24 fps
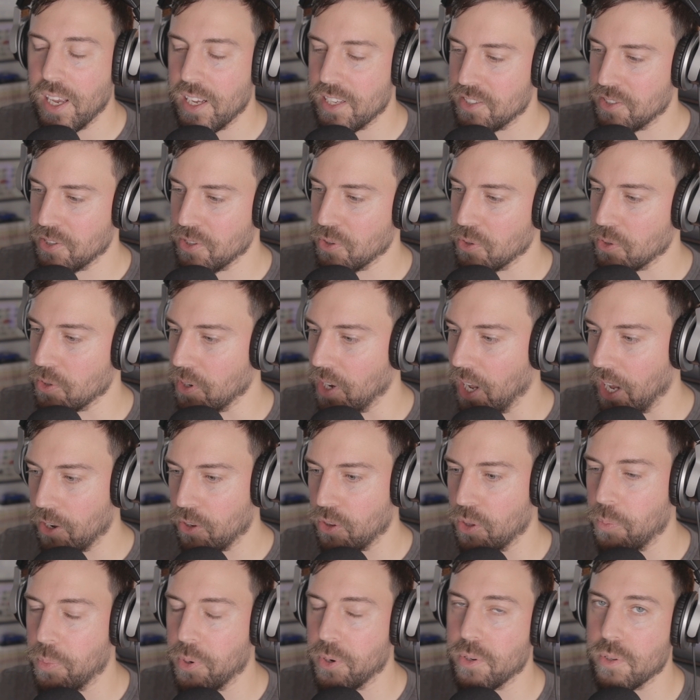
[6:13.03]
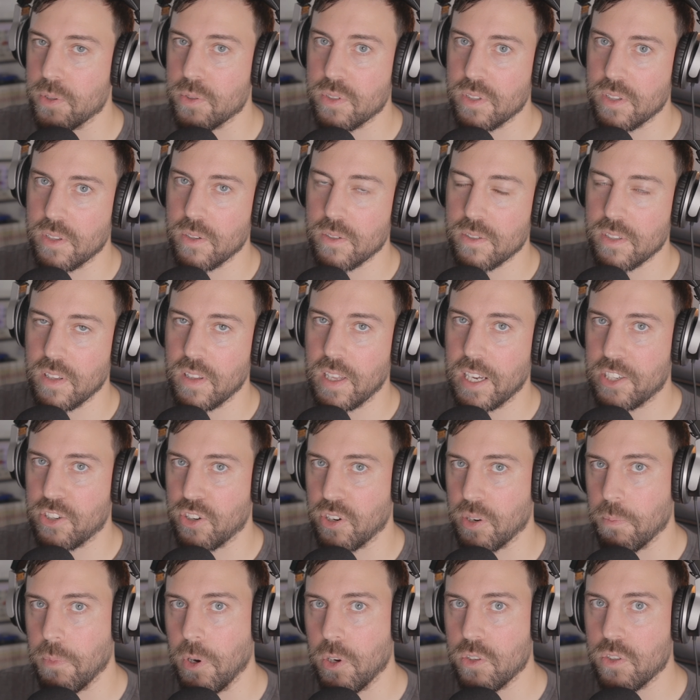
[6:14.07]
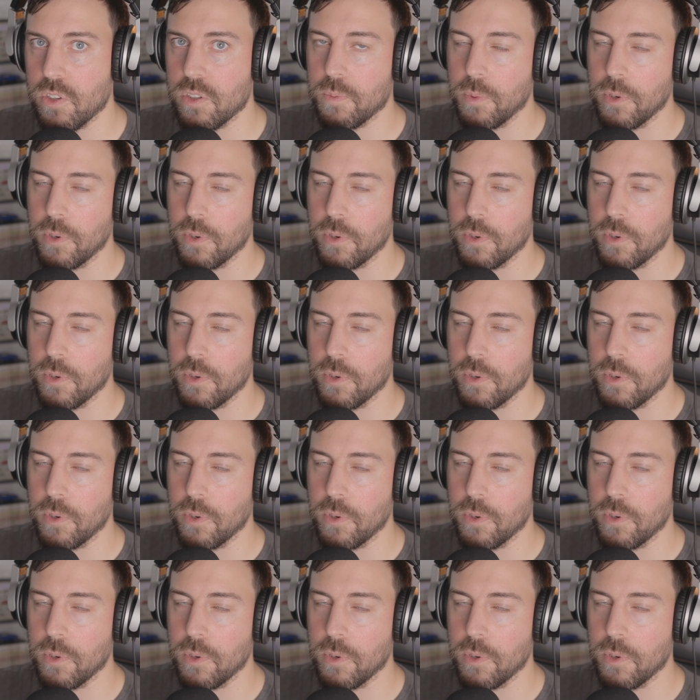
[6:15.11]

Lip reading: to not only produce those electric motors,